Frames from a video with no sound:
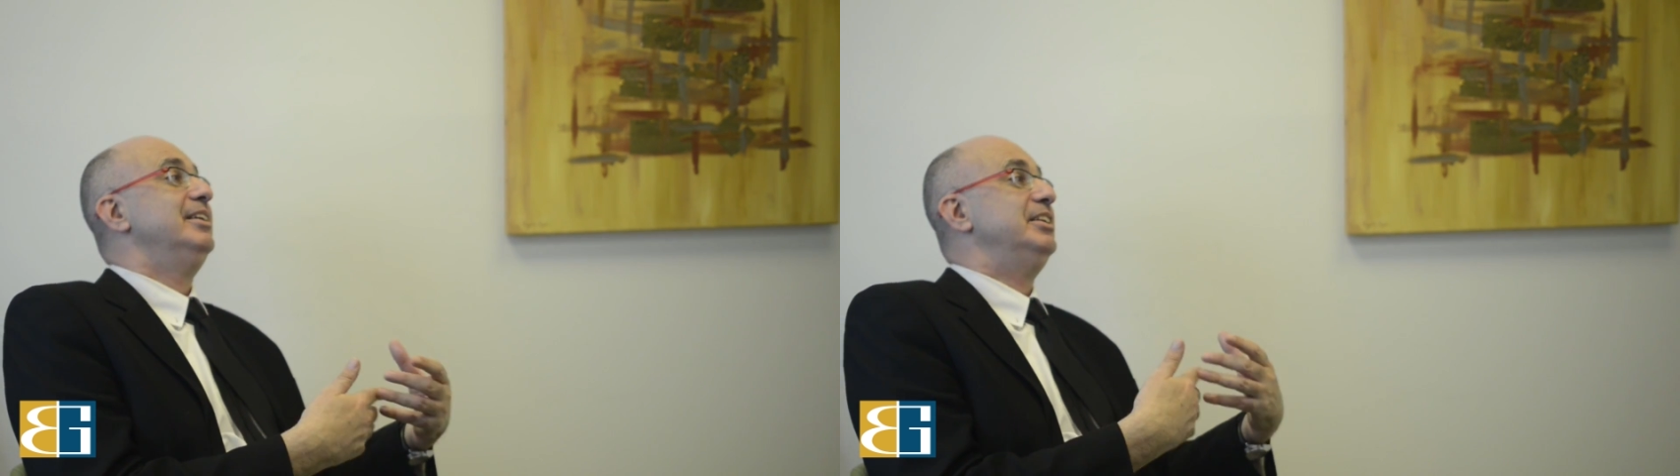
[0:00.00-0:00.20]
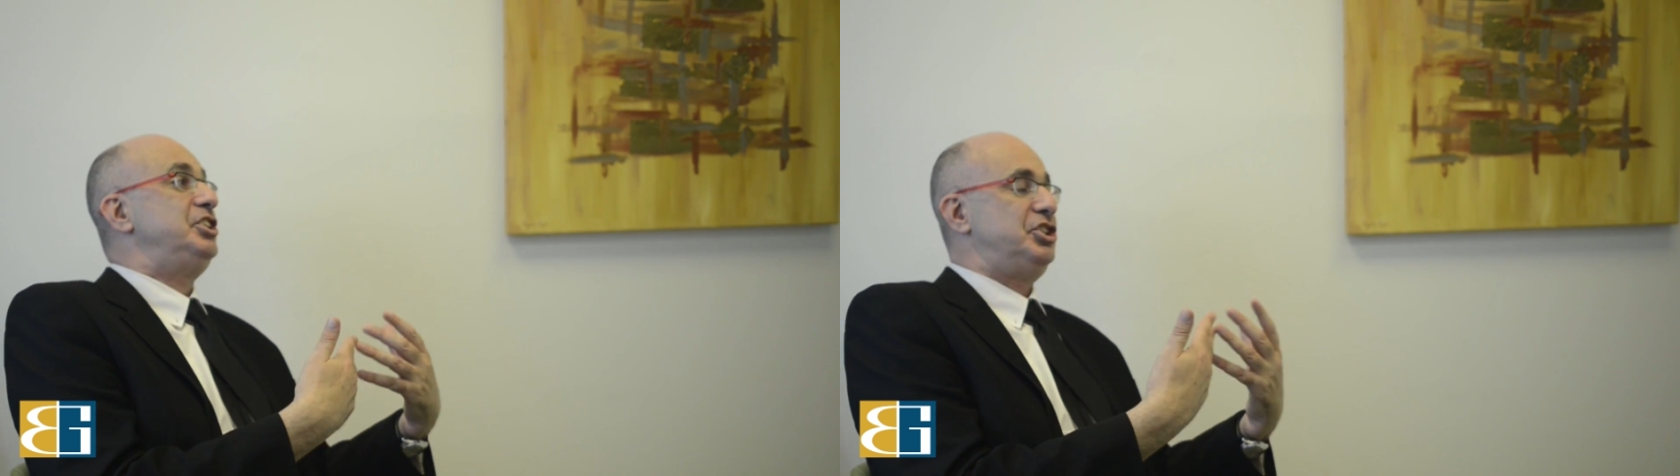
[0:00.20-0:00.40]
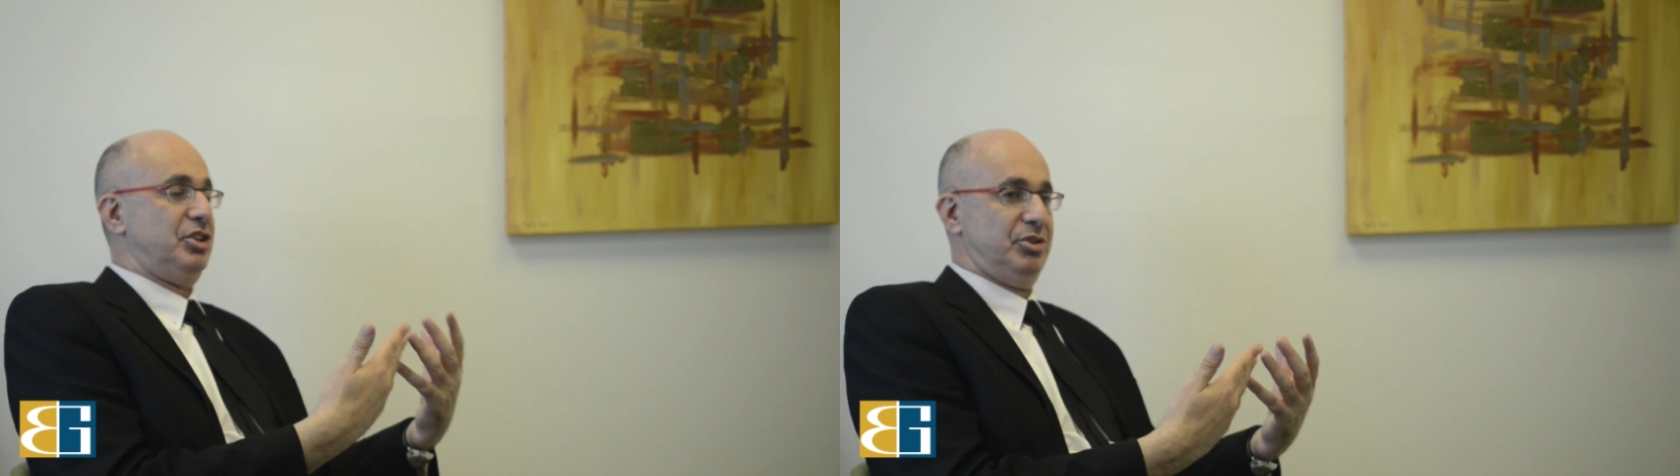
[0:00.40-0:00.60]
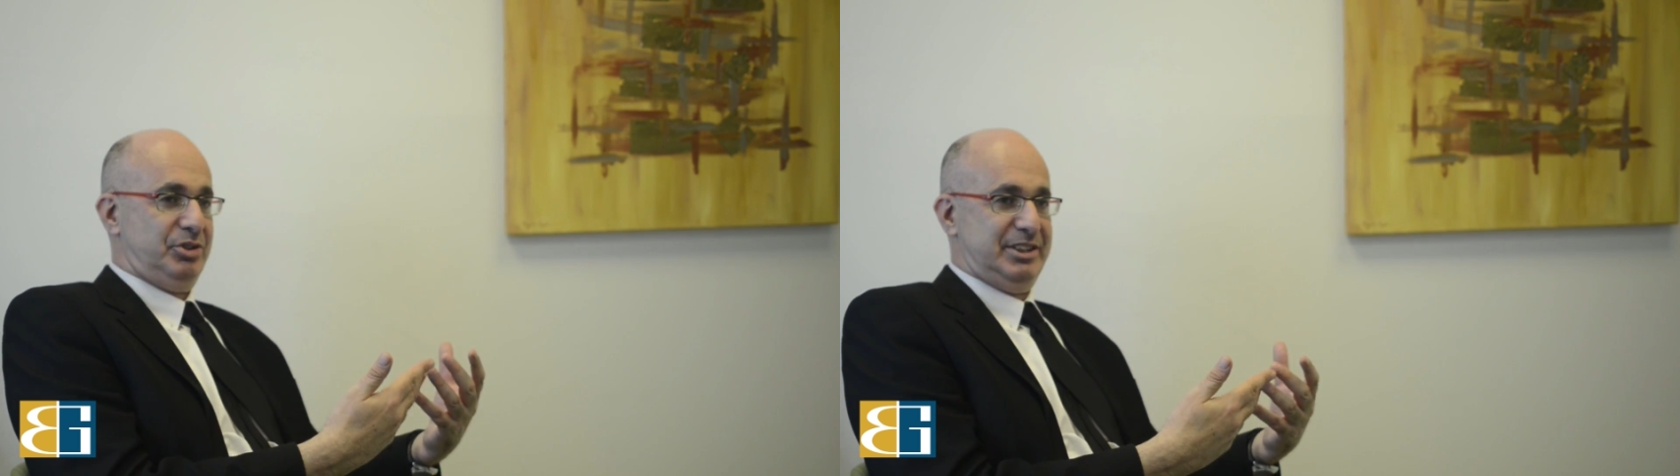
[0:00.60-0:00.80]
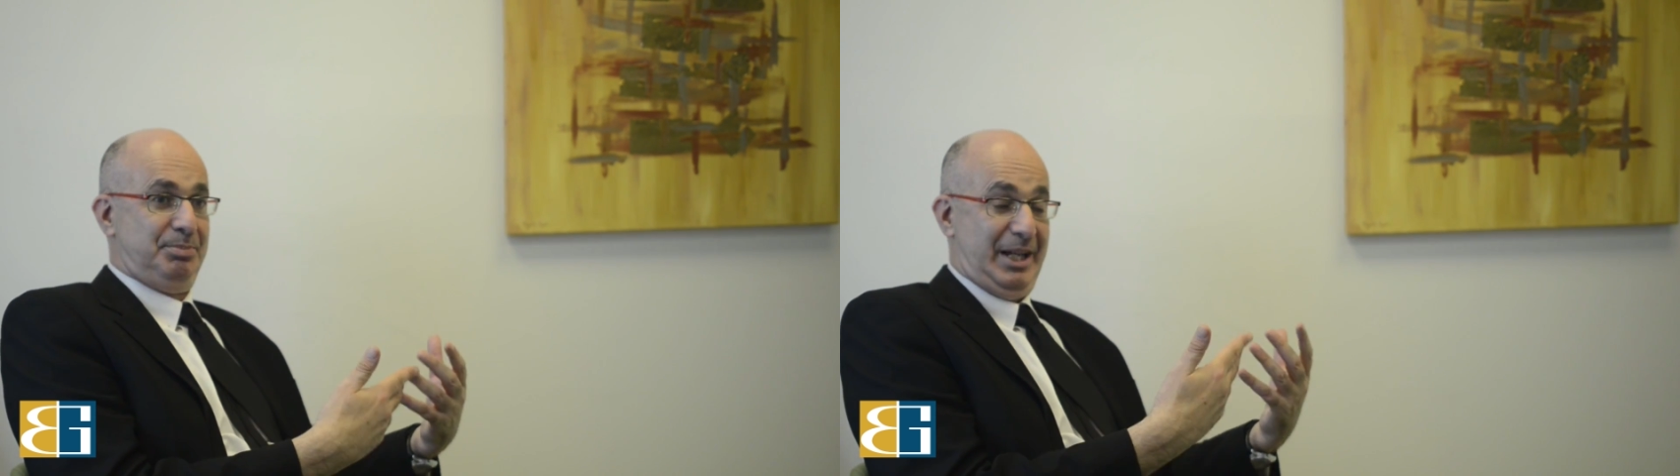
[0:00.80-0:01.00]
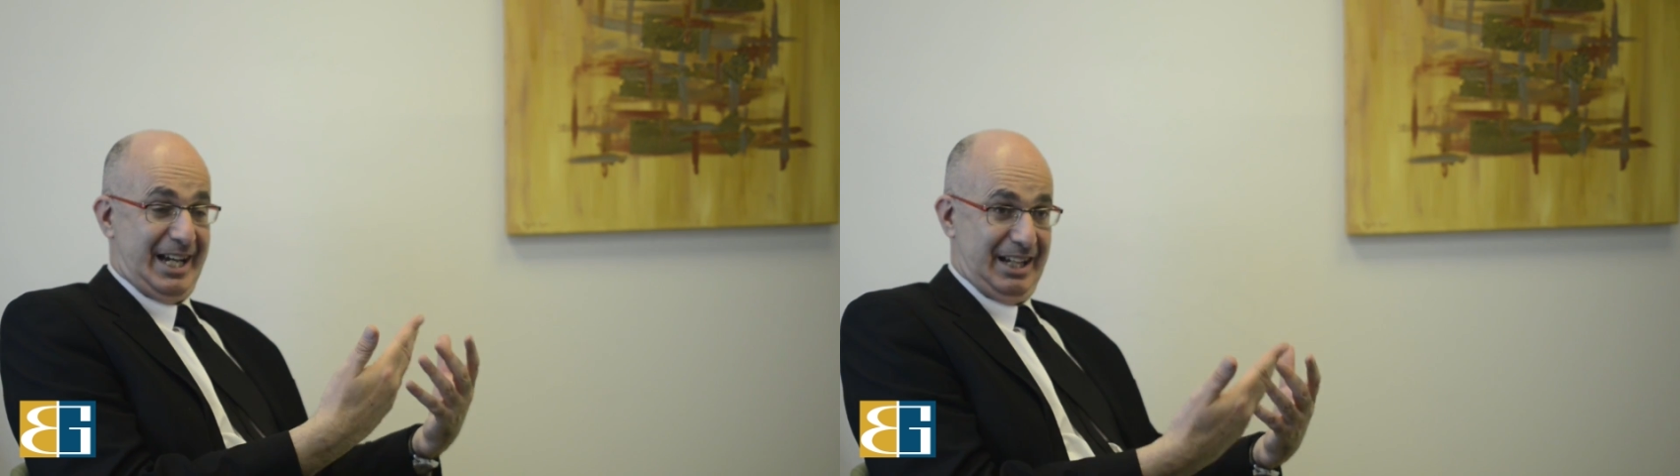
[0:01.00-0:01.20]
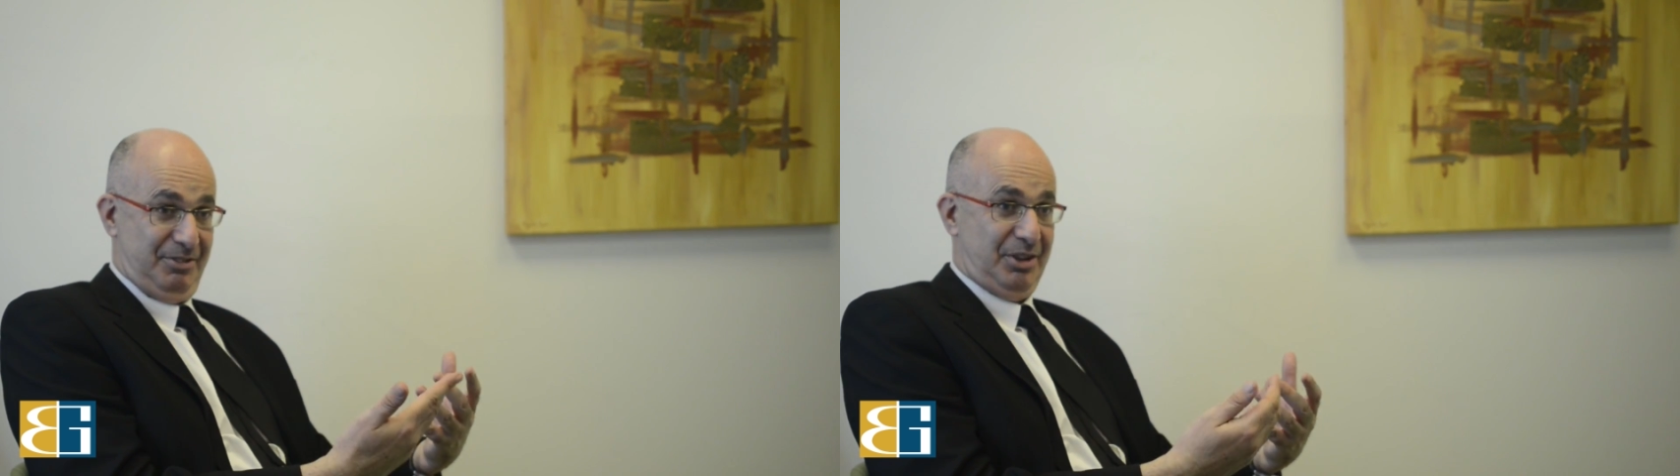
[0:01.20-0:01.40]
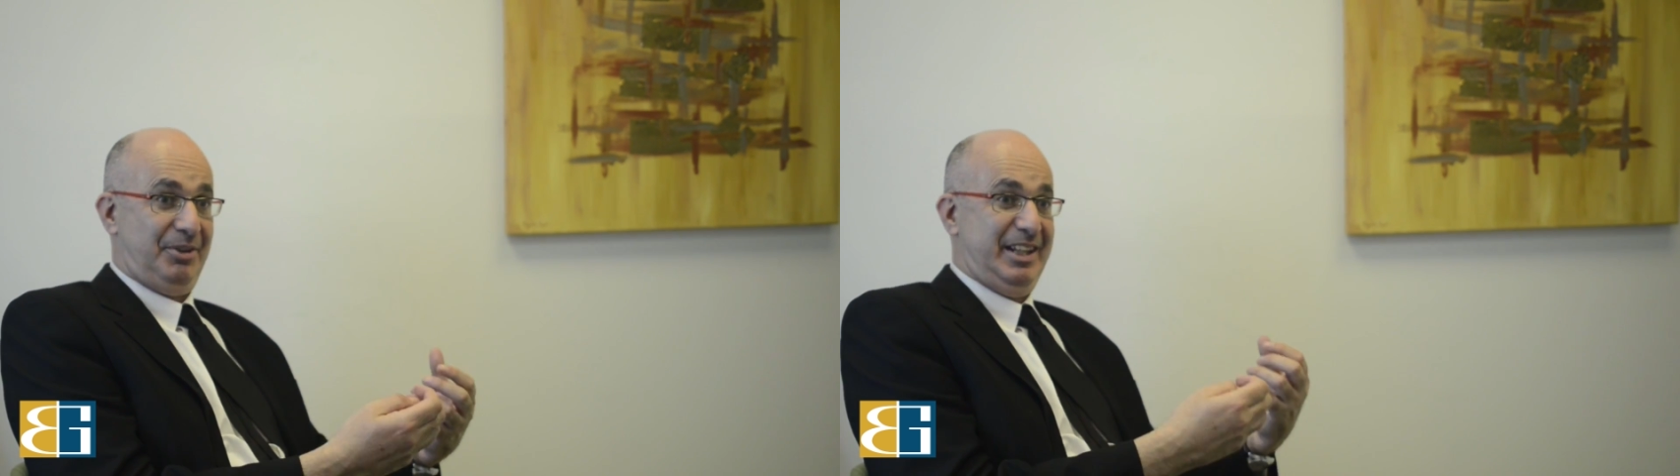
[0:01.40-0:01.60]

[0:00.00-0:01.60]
the children's behavior